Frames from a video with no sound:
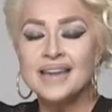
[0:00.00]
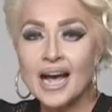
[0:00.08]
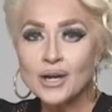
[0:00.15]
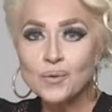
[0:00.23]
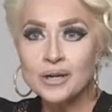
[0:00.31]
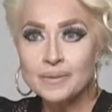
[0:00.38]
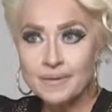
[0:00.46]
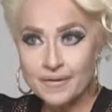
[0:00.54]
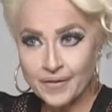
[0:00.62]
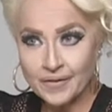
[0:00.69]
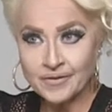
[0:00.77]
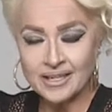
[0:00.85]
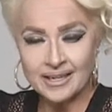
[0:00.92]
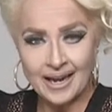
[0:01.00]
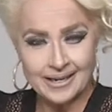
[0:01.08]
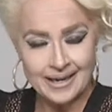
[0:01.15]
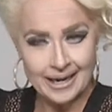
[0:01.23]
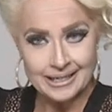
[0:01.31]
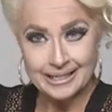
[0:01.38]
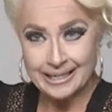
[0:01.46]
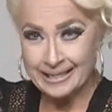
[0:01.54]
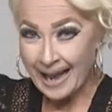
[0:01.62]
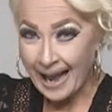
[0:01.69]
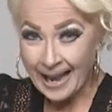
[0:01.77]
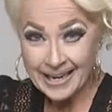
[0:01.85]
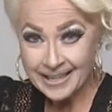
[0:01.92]
not going to be
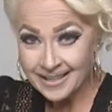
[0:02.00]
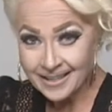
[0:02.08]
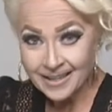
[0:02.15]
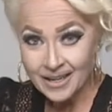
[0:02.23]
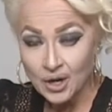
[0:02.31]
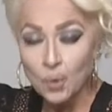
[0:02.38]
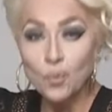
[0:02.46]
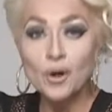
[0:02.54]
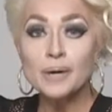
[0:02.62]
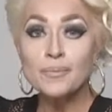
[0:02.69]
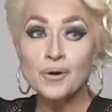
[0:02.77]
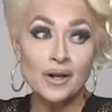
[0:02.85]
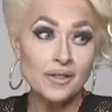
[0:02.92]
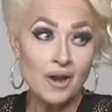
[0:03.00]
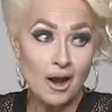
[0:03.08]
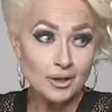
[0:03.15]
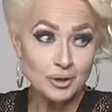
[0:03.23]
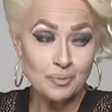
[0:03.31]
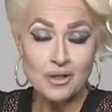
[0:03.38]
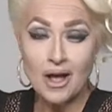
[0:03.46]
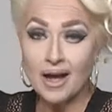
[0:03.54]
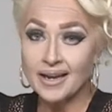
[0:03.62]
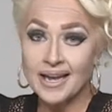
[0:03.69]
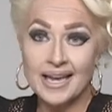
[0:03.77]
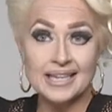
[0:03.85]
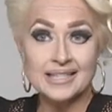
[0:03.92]
$59.99. We're going to put it on the auction block.
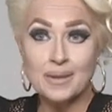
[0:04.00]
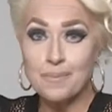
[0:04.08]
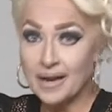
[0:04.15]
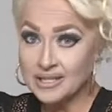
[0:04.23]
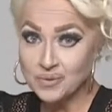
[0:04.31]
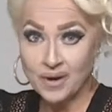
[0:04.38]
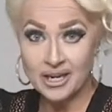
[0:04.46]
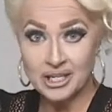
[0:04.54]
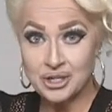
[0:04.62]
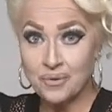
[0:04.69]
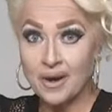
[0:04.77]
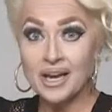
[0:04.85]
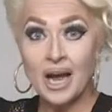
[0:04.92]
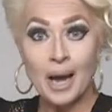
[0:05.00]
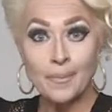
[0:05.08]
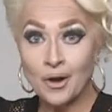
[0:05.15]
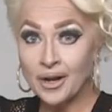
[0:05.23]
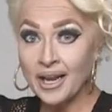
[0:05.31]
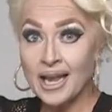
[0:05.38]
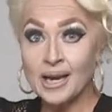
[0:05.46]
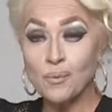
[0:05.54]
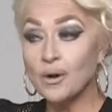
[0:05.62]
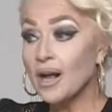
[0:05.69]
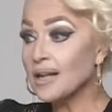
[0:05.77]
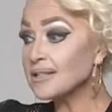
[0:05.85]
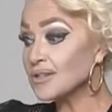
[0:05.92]
It is the best way to do it. Come on in, and we're
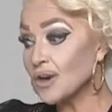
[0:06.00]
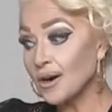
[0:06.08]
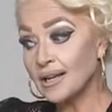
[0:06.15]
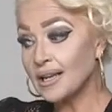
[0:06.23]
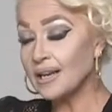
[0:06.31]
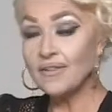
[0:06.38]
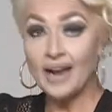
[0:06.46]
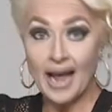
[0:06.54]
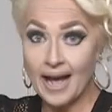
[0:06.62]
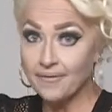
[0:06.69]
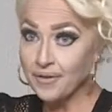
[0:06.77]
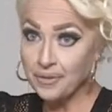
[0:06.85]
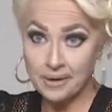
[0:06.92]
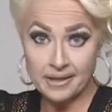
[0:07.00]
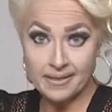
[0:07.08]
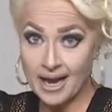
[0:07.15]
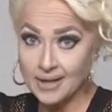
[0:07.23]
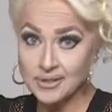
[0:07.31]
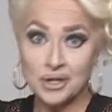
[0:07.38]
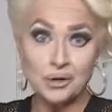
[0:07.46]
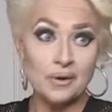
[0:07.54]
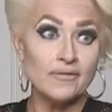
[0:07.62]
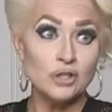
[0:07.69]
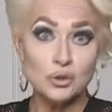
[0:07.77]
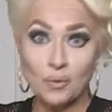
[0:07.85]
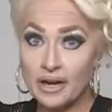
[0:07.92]
not starting at even half at $3,000 or
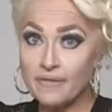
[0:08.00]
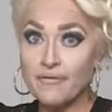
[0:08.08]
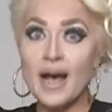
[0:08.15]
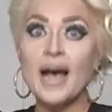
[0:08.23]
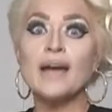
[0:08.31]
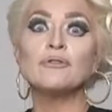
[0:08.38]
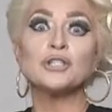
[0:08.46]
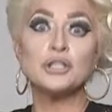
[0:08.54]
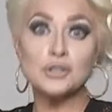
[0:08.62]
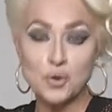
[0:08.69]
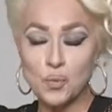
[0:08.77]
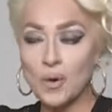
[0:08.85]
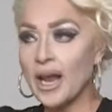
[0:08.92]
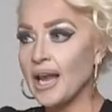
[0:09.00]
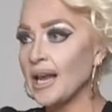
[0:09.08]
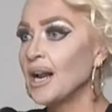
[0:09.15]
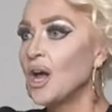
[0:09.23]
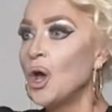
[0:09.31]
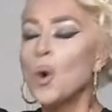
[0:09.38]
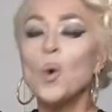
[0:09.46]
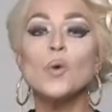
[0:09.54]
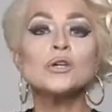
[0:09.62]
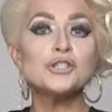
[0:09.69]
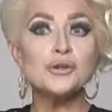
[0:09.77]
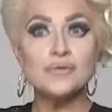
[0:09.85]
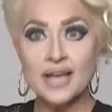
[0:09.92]
even $25,000, which is great, or
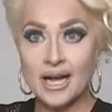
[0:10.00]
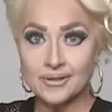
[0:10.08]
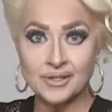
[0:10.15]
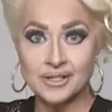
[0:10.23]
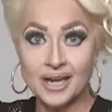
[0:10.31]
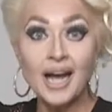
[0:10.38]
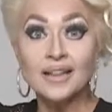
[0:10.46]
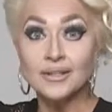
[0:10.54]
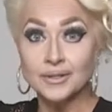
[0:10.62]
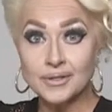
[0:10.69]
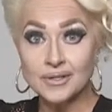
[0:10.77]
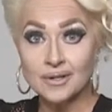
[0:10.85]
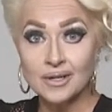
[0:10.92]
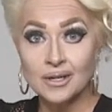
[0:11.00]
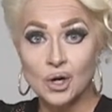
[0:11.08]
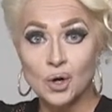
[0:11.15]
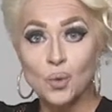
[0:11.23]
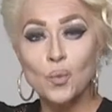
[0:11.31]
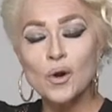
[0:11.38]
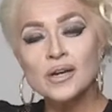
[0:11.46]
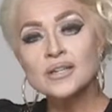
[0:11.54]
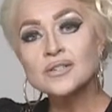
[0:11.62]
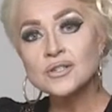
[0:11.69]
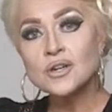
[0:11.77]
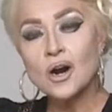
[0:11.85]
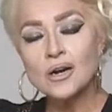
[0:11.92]
$2,000. We're going to
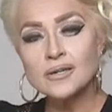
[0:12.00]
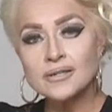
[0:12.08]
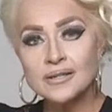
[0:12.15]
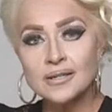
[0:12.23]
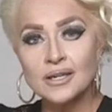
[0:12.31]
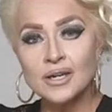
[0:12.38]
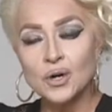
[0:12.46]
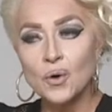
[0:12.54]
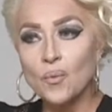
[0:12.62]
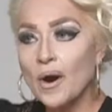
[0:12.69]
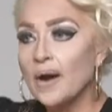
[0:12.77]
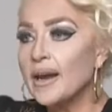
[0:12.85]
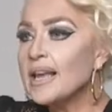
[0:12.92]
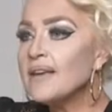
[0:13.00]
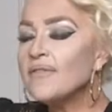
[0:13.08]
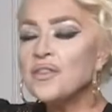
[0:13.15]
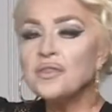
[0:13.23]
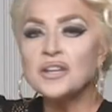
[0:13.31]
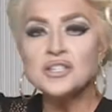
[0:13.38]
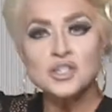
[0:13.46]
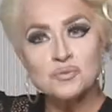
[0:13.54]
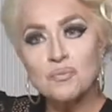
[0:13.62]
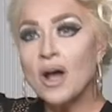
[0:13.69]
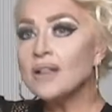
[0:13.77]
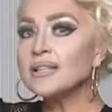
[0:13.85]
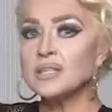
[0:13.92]
start where even the
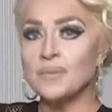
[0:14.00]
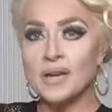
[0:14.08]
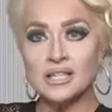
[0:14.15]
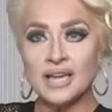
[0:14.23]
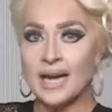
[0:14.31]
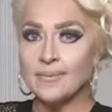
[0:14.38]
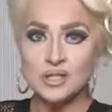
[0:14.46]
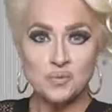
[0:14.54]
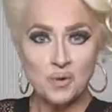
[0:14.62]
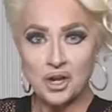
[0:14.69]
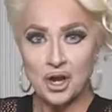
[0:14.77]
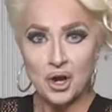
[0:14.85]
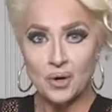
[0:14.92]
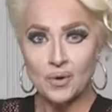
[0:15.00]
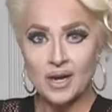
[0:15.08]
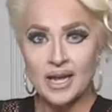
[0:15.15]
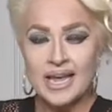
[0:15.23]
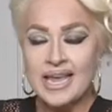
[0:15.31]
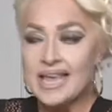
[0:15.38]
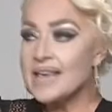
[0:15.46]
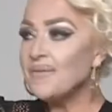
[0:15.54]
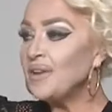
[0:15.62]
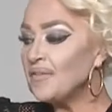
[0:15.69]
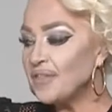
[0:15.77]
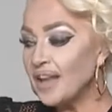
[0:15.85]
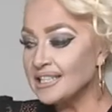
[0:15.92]
smallest pink diamonds would go, even
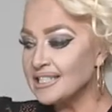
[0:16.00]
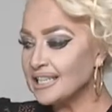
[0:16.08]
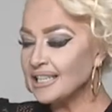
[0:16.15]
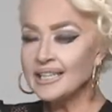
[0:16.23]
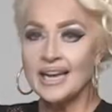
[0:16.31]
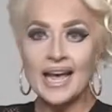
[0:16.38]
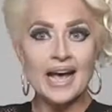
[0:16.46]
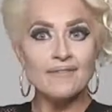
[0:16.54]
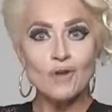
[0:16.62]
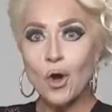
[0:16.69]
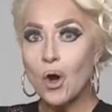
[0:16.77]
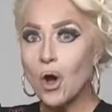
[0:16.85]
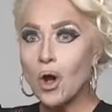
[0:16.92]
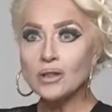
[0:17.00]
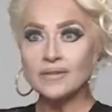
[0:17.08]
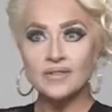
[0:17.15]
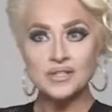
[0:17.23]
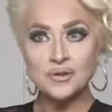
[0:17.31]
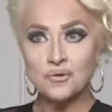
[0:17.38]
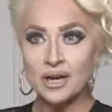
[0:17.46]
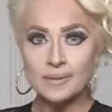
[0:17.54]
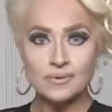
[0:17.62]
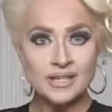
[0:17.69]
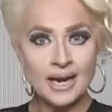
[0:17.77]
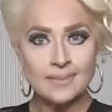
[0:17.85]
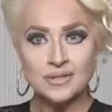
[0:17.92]
if they didn't have all of these incredible
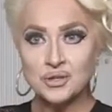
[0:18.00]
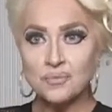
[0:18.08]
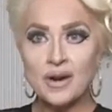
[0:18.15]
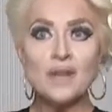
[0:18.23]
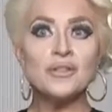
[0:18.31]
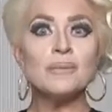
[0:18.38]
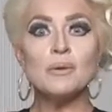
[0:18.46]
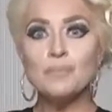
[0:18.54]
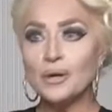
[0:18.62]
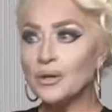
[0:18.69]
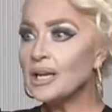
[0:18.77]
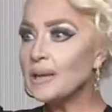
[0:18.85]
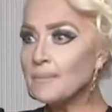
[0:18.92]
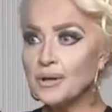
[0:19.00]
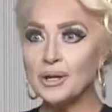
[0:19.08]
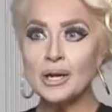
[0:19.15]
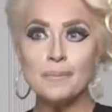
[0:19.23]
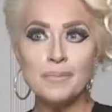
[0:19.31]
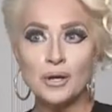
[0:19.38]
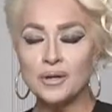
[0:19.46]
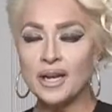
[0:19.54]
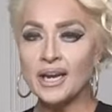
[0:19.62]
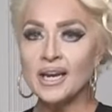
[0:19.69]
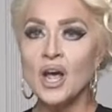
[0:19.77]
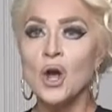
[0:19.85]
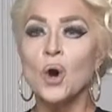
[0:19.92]
diamonds around them and building and building and
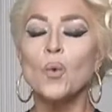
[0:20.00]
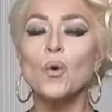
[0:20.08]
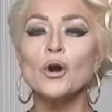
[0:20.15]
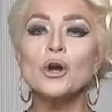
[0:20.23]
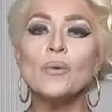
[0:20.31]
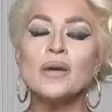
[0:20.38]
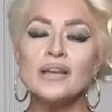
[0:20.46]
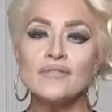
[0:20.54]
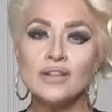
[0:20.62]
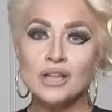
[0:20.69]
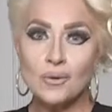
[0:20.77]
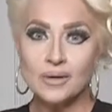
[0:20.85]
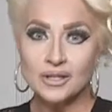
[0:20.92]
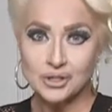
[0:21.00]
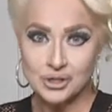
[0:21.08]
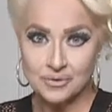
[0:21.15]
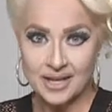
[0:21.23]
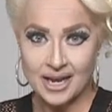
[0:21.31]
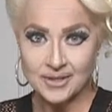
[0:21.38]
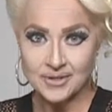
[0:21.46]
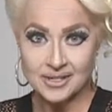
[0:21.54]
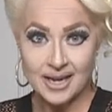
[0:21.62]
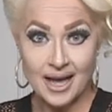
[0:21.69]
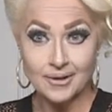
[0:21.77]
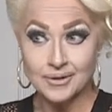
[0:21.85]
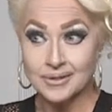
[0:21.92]
building. We're going even lower than
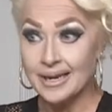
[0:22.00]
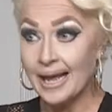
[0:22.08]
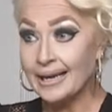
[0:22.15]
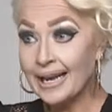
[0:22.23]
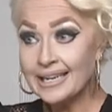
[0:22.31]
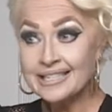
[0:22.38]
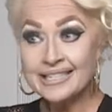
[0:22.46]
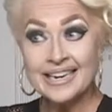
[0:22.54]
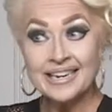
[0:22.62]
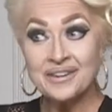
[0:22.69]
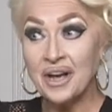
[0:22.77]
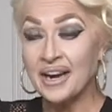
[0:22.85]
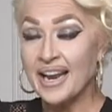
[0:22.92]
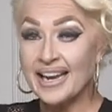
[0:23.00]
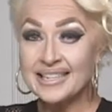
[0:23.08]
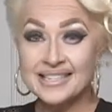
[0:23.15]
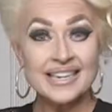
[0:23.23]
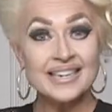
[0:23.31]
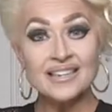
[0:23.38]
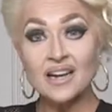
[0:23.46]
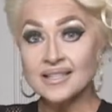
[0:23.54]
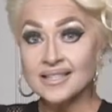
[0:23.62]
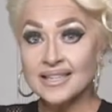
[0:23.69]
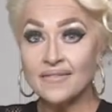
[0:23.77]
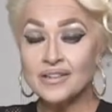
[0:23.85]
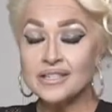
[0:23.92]
$2,000. Not 19, not 18, not
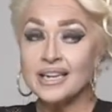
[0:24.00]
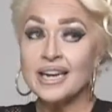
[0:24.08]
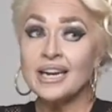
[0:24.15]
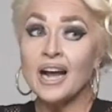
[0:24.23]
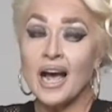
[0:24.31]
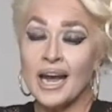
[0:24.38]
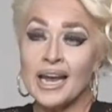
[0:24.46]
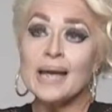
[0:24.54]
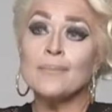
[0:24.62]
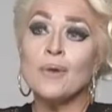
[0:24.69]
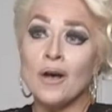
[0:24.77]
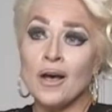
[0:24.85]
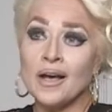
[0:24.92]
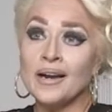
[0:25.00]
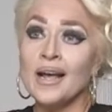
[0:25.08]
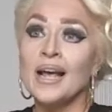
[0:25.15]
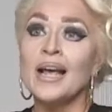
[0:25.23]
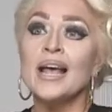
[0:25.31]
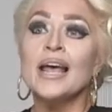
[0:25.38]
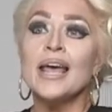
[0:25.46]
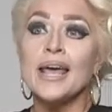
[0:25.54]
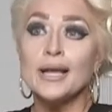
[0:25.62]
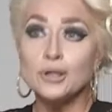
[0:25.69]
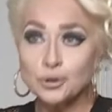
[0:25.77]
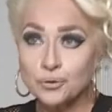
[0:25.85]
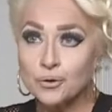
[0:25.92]
17. I am on
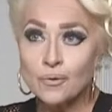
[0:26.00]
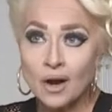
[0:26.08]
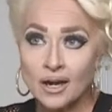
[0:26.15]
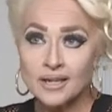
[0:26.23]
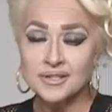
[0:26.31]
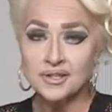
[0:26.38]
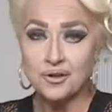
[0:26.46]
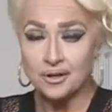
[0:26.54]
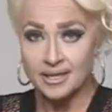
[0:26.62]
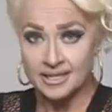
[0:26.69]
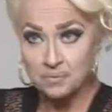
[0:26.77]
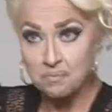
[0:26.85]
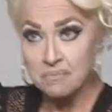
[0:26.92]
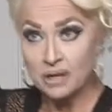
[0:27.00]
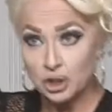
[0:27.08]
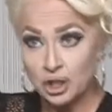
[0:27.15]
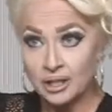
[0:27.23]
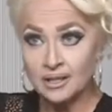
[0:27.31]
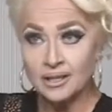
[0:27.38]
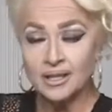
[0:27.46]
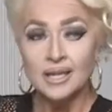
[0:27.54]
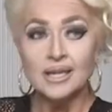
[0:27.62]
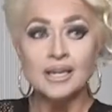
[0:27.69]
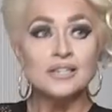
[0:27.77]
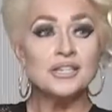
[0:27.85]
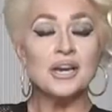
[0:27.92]
a true, honest to goodness mission
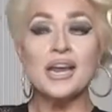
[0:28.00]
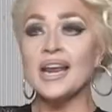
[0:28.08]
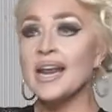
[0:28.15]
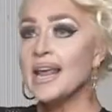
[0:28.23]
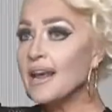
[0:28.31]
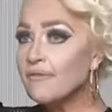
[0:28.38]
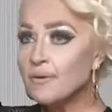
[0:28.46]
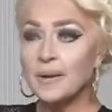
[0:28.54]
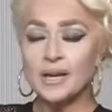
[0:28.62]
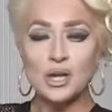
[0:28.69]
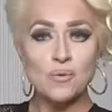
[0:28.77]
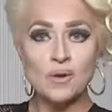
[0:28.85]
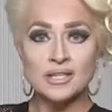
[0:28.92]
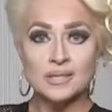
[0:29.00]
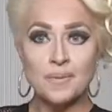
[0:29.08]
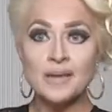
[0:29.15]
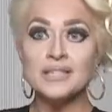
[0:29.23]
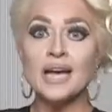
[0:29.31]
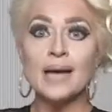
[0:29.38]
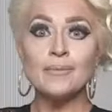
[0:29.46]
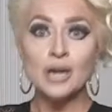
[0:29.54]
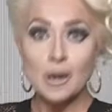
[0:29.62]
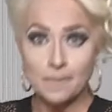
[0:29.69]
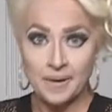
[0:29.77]
to get everybody who wants a pink diamond.